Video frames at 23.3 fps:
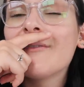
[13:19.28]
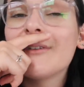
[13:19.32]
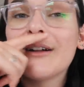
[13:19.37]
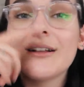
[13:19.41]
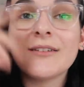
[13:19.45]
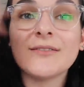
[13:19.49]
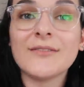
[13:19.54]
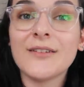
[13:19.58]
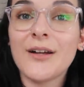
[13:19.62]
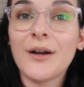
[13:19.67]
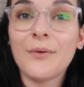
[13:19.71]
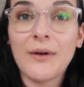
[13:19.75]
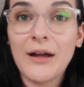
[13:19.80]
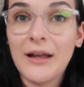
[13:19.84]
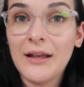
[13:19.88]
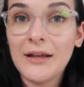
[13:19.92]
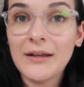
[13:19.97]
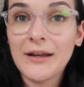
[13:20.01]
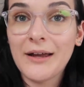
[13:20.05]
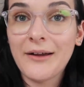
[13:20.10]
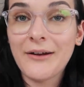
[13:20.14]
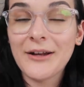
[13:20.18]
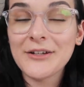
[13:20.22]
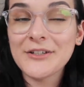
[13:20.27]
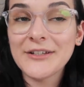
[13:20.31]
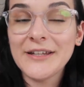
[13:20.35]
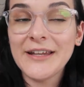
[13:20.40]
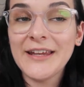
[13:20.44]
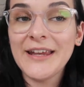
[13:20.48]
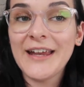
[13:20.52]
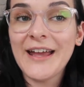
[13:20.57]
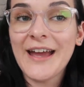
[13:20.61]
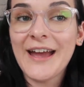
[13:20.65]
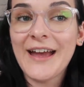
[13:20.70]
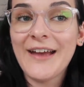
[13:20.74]
Well, a while ago
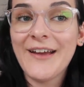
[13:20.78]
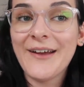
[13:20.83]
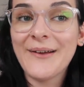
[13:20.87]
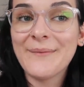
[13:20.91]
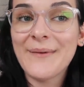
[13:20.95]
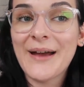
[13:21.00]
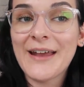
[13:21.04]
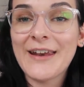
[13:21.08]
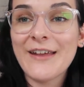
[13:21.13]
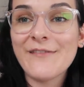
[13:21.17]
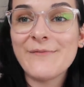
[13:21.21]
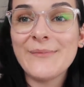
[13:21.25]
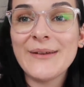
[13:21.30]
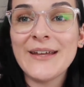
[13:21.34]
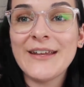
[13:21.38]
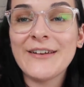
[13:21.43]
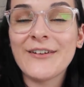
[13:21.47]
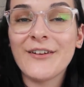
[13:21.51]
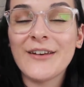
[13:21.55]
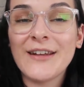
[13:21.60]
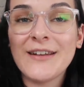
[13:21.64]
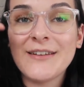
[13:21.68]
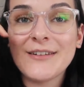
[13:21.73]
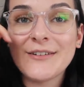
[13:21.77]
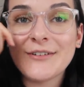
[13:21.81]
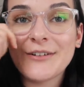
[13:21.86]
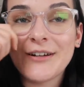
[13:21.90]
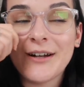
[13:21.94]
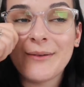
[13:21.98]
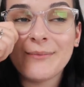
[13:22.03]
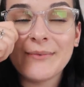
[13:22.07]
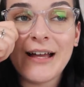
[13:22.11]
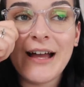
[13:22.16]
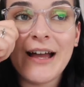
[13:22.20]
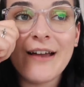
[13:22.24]
actually. And I've been on
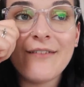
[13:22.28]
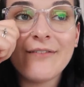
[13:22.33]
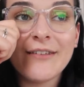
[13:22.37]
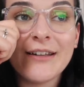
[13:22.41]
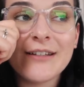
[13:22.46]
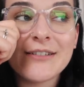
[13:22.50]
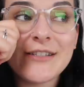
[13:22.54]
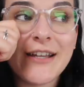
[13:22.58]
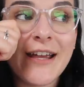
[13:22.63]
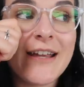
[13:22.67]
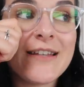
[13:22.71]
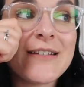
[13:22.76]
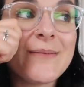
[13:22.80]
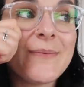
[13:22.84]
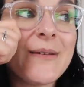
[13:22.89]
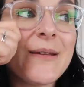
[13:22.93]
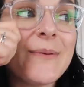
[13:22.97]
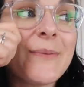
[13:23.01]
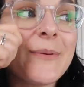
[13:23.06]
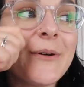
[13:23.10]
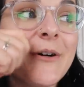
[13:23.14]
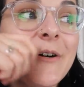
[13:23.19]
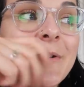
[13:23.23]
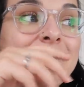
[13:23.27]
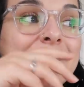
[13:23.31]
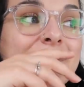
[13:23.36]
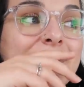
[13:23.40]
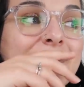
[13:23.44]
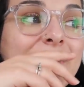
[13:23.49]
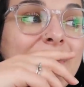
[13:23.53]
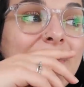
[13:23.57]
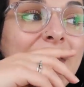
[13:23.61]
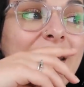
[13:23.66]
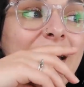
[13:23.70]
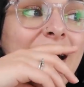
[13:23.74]
Instagram live like chatting to people.
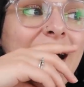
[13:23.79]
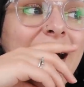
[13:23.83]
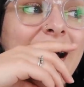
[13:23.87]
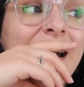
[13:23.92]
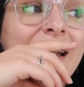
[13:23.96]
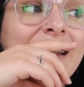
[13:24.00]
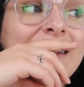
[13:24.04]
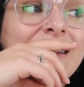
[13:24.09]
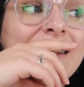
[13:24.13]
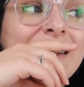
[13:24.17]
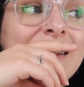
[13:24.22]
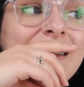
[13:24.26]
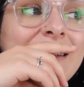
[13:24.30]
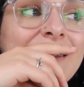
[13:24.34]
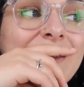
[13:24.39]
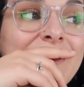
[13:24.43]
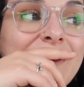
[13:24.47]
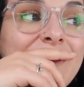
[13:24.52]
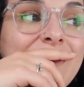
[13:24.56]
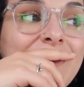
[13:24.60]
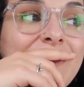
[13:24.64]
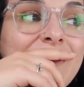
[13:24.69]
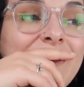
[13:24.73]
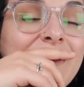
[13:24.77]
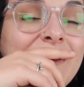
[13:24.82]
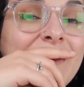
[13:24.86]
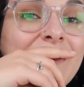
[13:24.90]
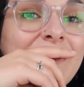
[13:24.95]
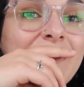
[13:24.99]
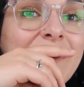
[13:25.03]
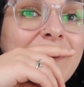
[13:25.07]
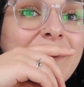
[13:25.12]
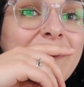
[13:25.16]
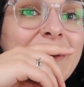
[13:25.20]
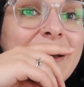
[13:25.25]
And
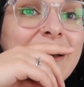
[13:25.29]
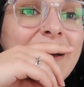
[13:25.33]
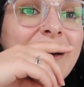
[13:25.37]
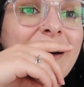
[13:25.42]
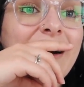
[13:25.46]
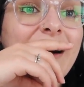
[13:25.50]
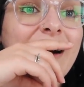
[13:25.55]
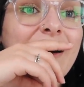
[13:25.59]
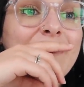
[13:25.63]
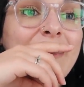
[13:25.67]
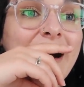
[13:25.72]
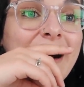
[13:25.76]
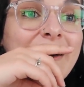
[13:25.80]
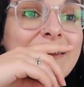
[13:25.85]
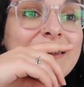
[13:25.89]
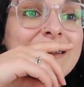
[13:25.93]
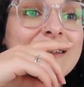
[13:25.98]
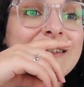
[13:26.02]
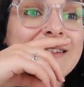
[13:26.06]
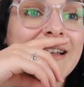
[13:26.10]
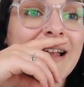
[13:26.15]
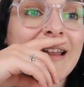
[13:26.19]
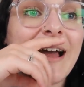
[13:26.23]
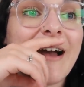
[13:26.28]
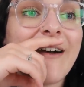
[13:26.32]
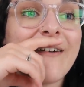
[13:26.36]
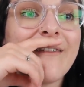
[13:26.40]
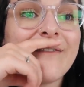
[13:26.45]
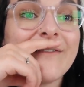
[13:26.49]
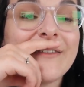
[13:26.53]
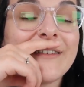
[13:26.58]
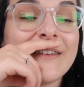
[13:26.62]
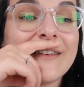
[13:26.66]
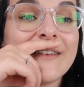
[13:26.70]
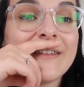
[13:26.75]
we are about to sell out
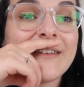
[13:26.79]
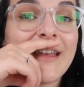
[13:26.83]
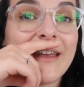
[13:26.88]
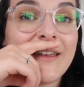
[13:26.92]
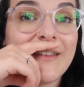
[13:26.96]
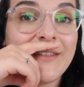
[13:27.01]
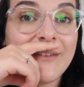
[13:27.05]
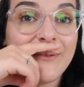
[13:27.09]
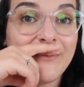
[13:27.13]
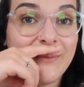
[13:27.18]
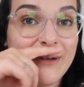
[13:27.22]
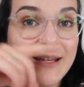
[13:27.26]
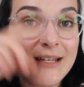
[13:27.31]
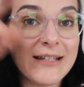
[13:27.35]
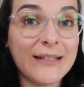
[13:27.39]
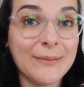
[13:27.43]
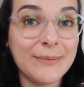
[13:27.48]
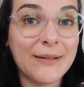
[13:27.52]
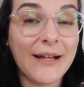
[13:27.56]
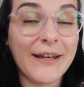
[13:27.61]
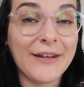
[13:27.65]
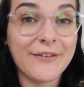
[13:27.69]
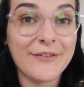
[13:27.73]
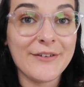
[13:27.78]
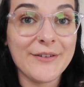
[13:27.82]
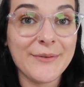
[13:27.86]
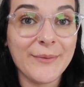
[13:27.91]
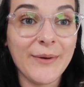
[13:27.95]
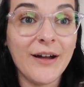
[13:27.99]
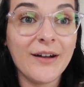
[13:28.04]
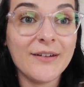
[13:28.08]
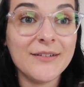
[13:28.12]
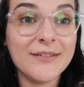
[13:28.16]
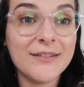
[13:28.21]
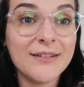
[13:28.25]
of the weekly planner as
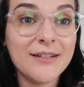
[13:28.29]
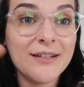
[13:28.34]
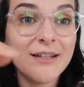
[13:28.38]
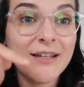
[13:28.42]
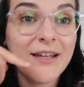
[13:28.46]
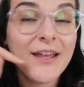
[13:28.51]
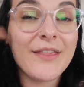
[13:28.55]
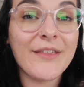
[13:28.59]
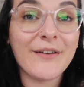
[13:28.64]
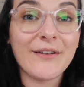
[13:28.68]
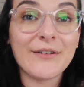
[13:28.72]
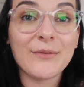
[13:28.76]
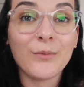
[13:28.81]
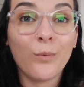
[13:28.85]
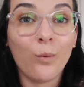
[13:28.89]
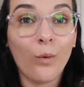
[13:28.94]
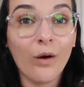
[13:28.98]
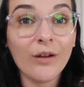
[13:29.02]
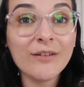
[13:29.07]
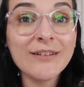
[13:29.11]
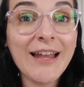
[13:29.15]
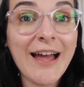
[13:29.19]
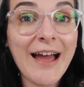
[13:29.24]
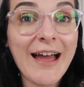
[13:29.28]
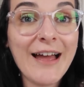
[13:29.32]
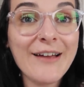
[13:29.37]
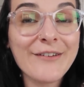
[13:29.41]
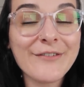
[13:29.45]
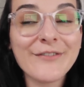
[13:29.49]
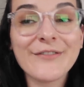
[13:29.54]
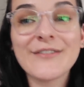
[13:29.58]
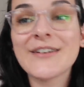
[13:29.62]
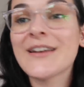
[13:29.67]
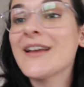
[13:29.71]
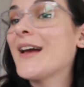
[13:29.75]
well. There is one
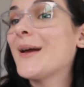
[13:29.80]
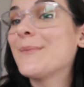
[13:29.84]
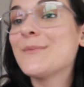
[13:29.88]
left.